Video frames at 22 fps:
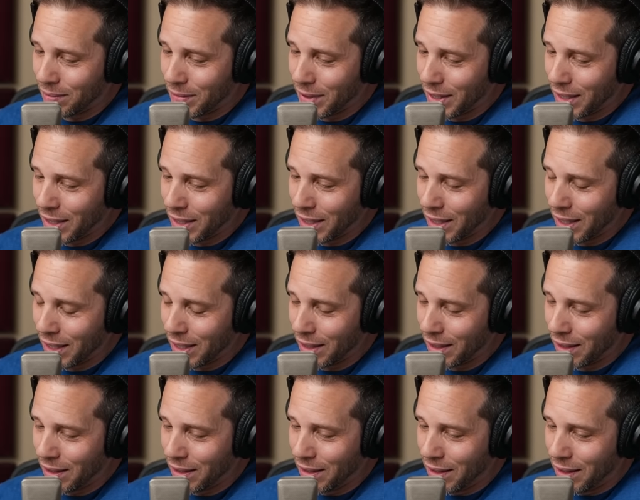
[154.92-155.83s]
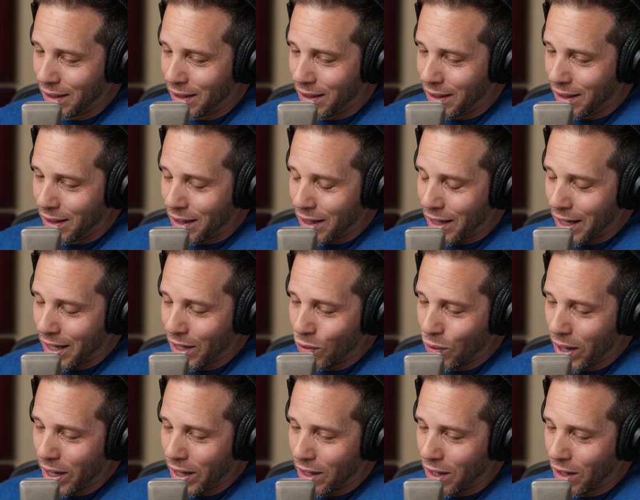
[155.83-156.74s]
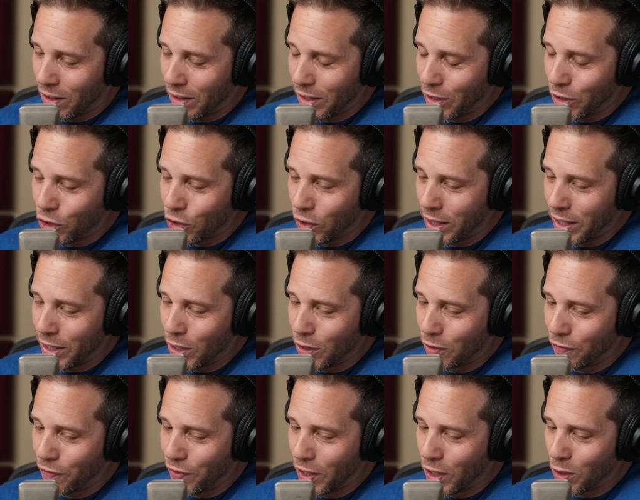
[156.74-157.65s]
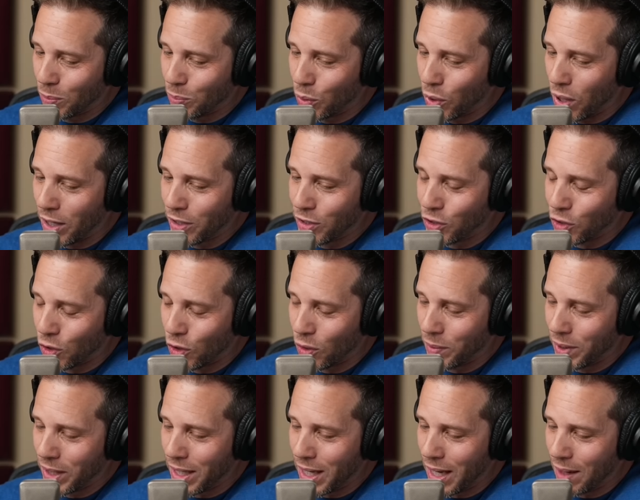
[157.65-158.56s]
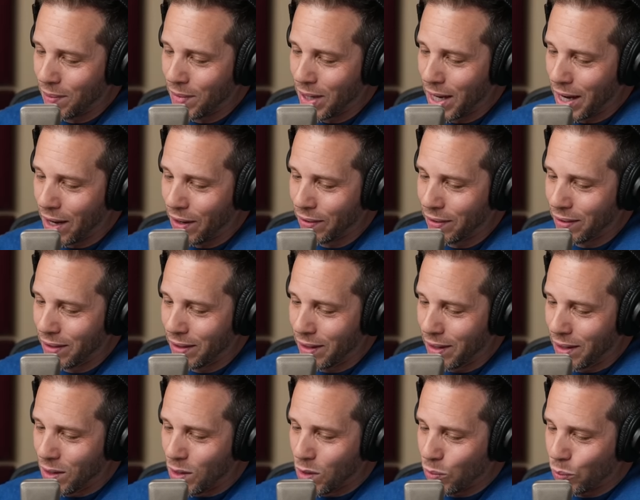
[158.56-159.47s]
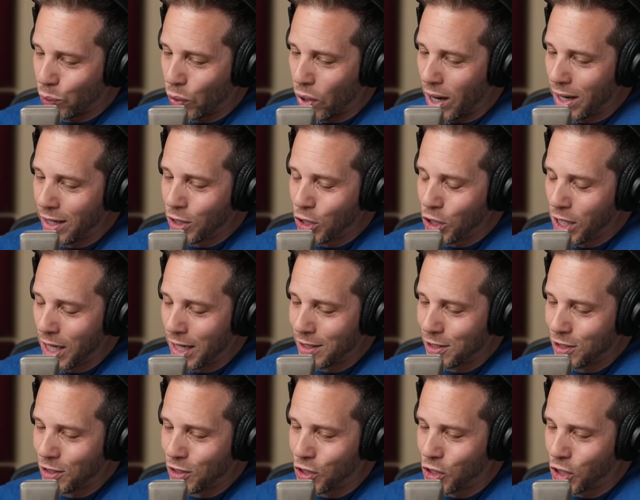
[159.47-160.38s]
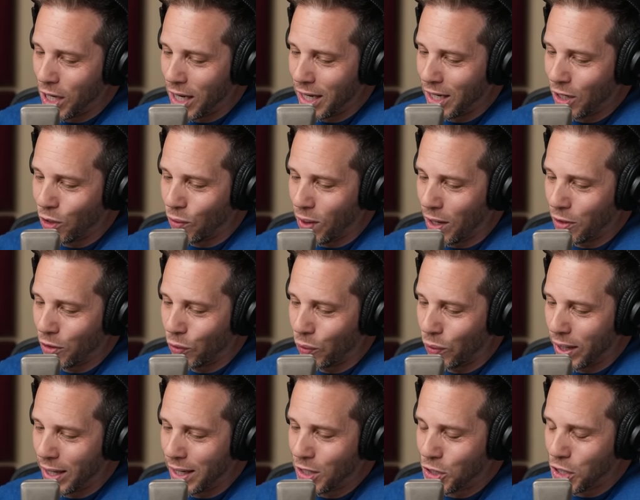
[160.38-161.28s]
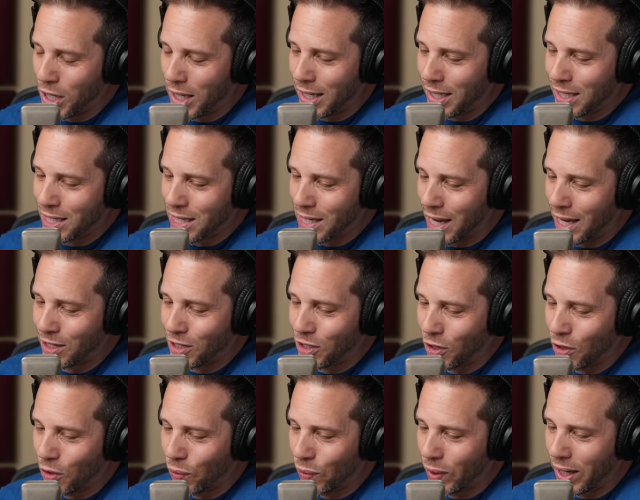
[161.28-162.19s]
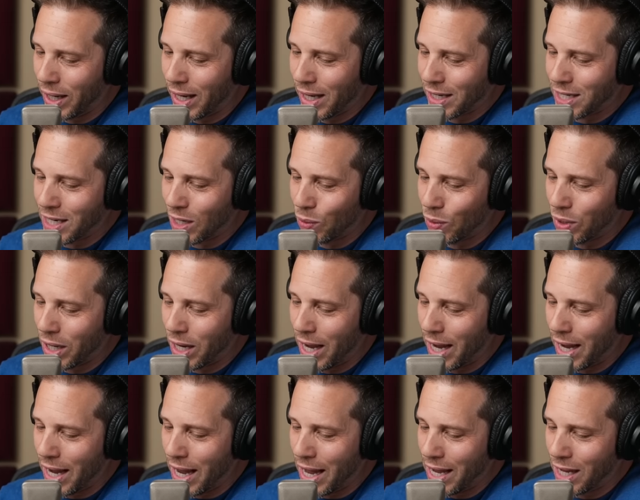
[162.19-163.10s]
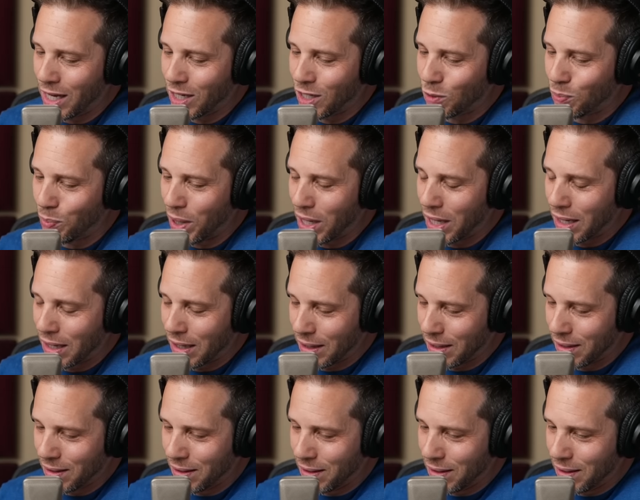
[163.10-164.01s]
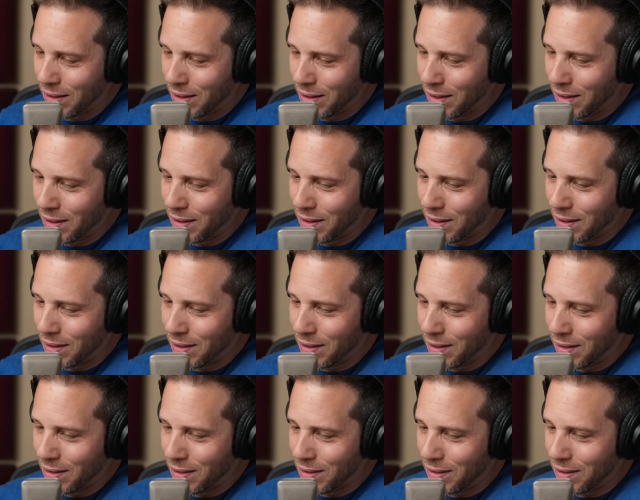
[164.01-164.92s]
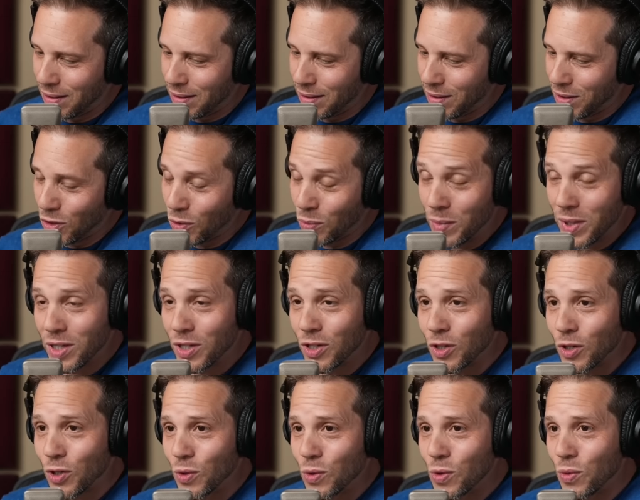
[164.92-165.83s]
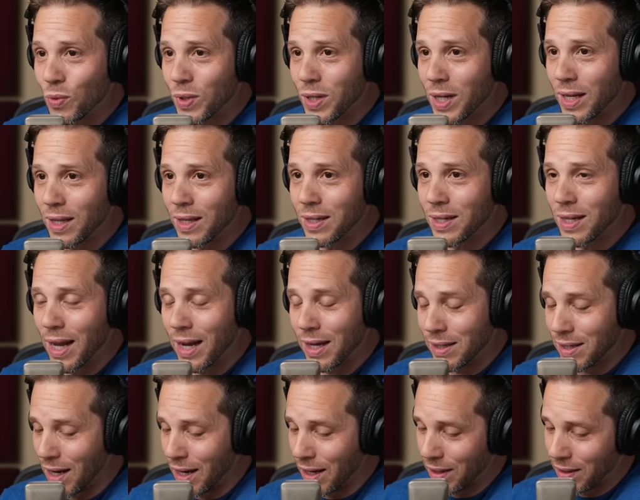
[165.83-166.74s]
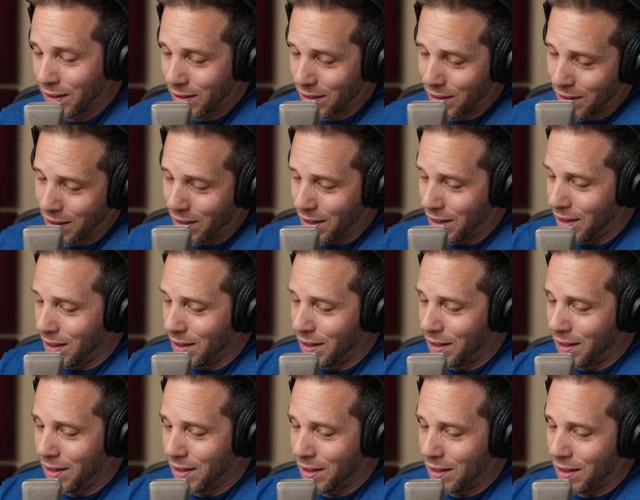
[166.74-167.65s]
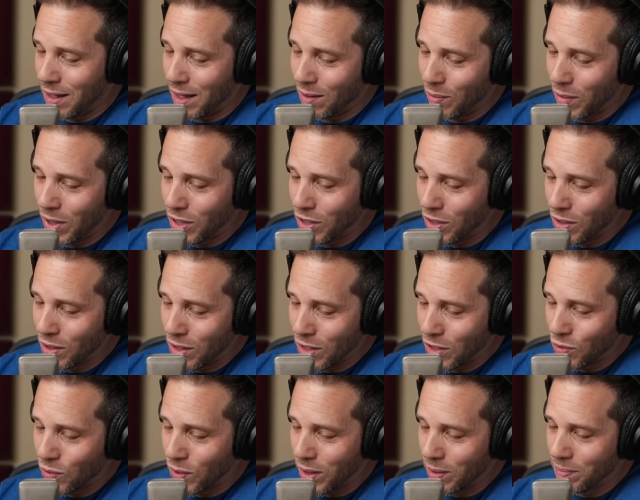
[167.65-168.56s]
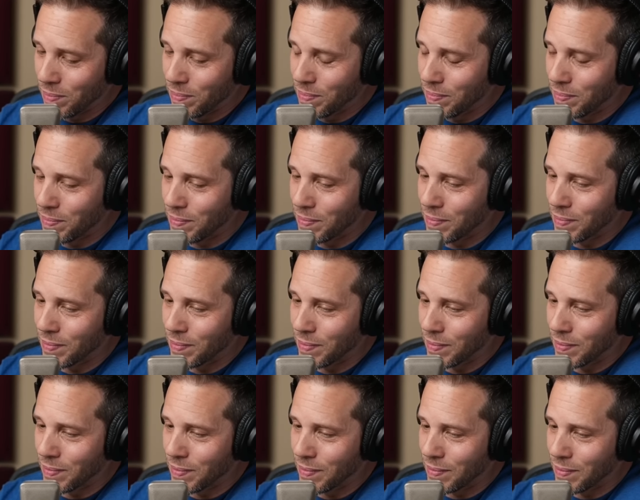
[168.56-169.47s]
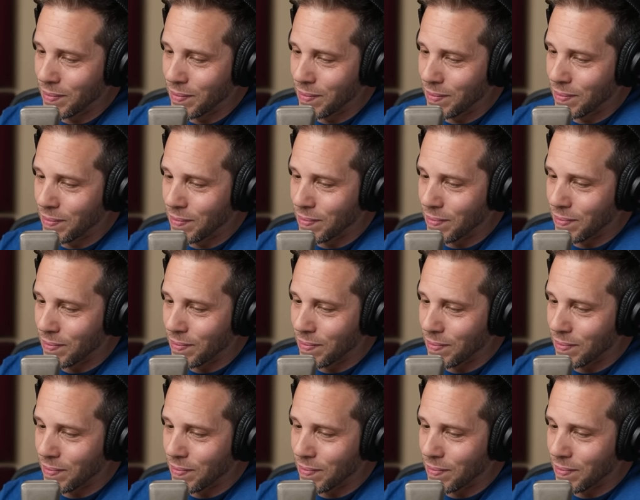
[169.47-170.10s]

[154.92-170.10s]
Oh my God. Anyway, Carlito tried to interfere. Braun Strowman came down. Braun chases JD around the ring. JD slides into the ring, gets hit with an AA, and is pinned. So Miz and Truth retain the tag titles. Yeah. Not well, much to this one. Did, not expect him to lose